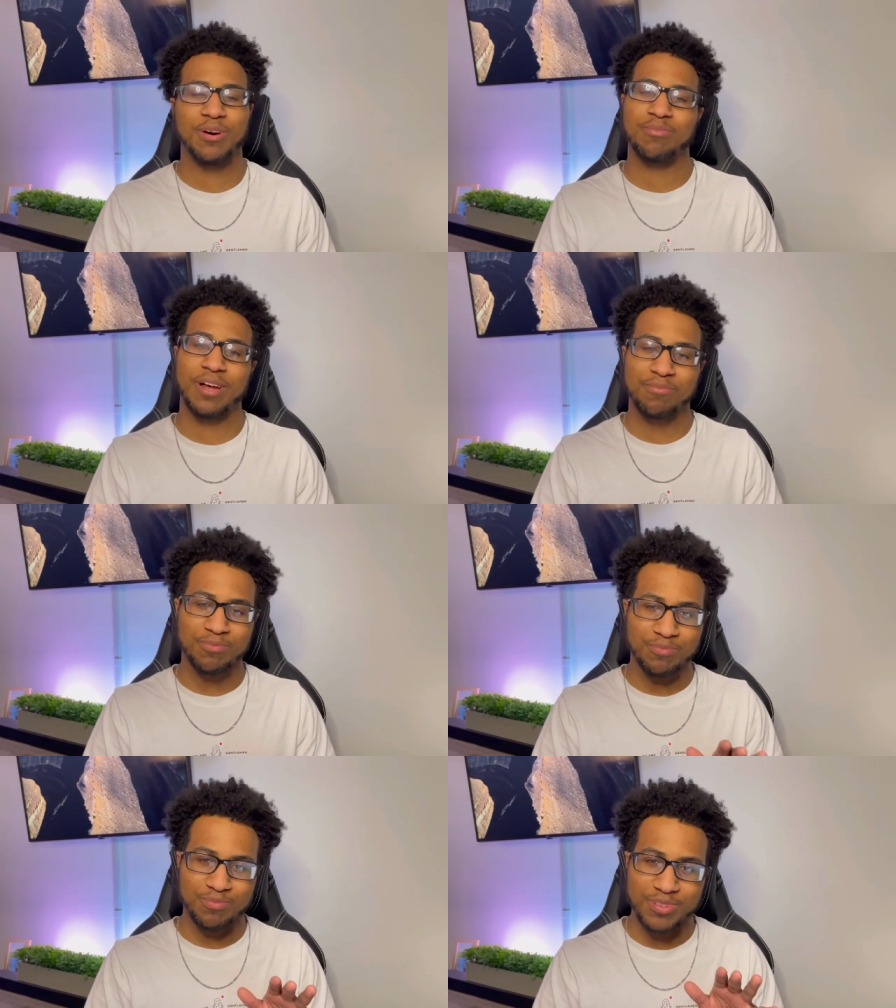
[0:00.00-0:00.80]
I'm, I'm
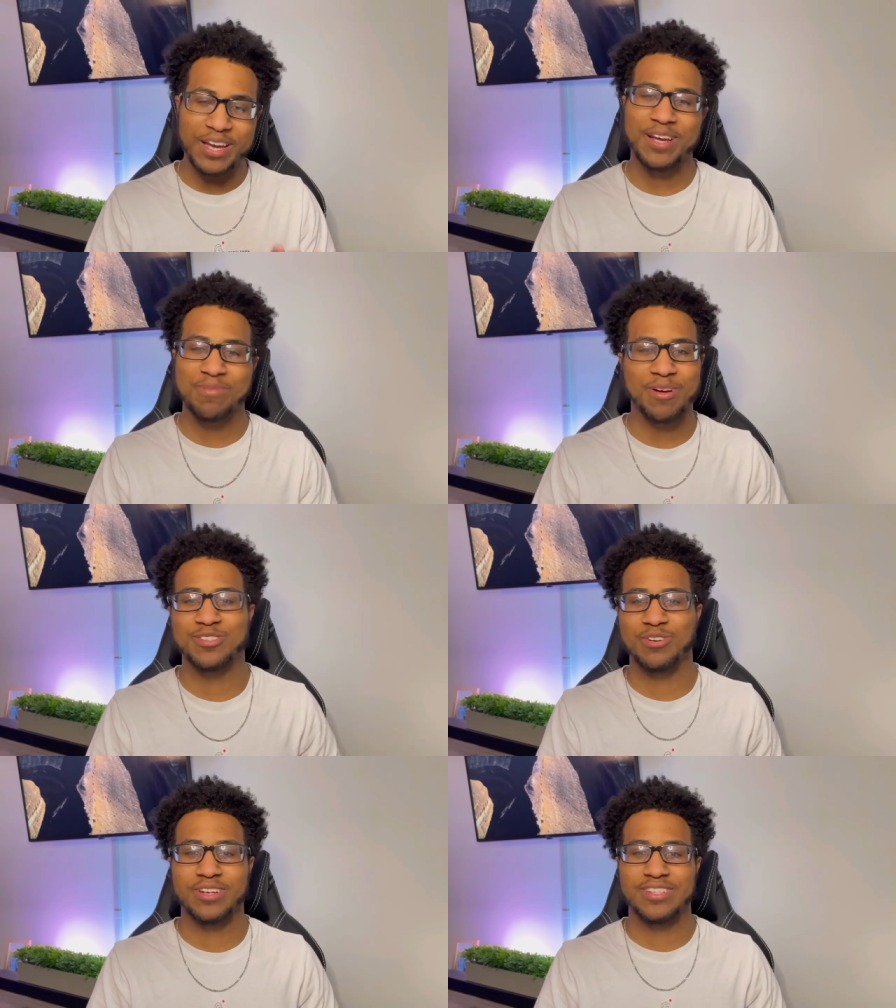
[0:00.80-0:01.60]
thinking about
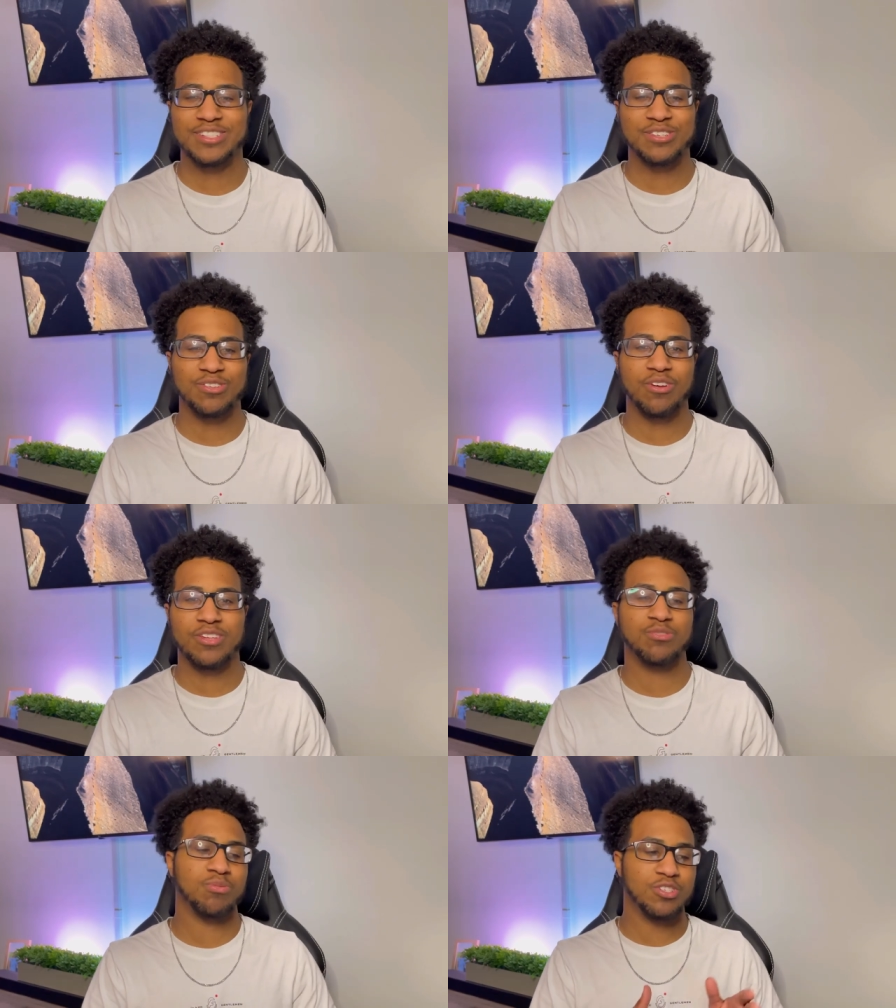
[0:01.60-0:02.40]
starting a series on
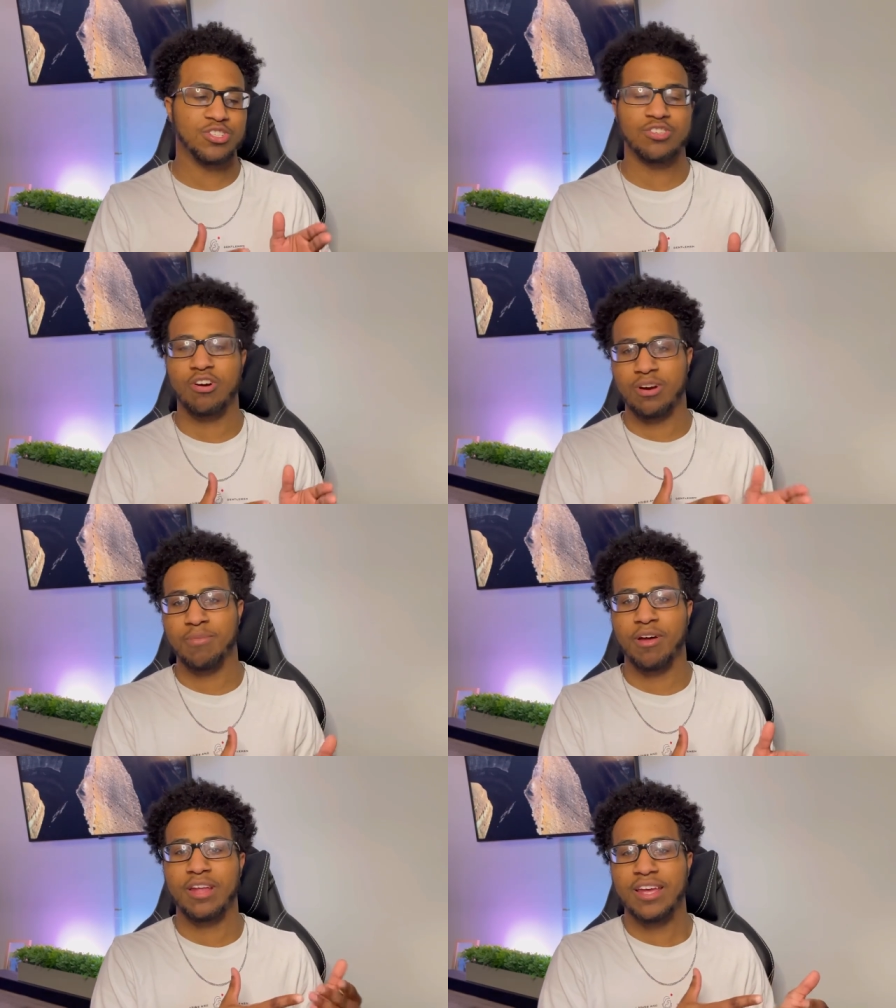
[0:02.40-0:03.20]
this where we just talk
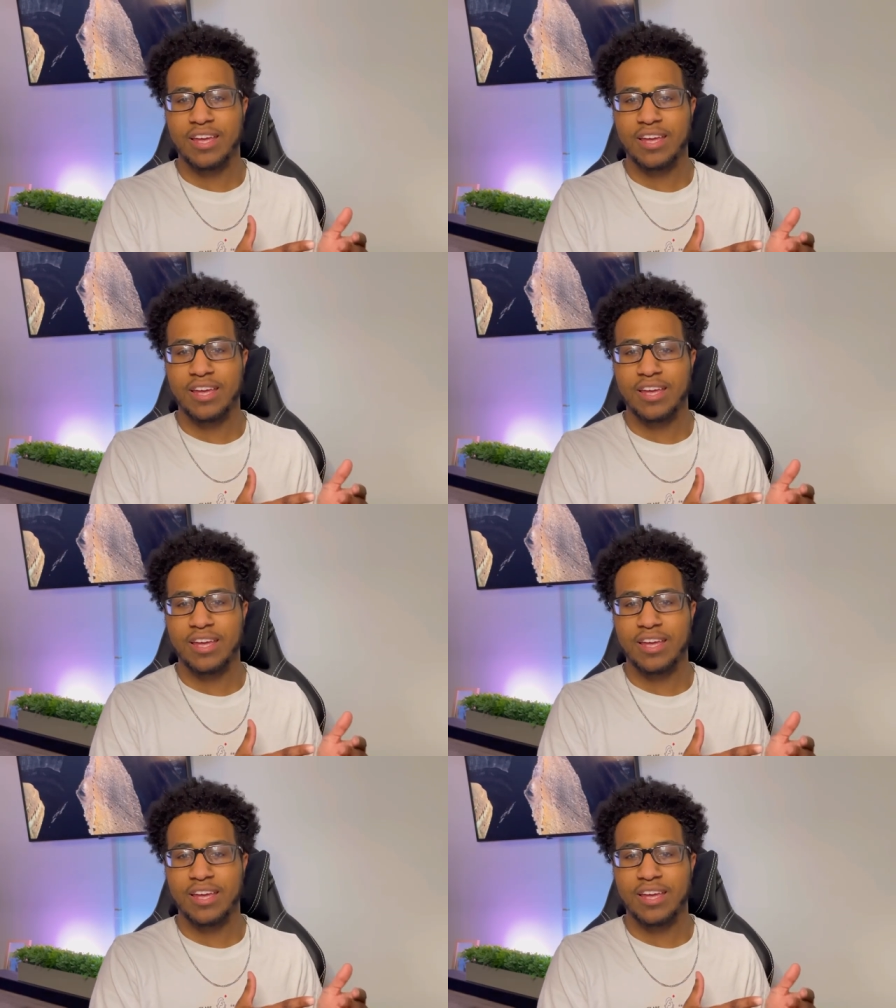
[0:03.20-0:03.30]
about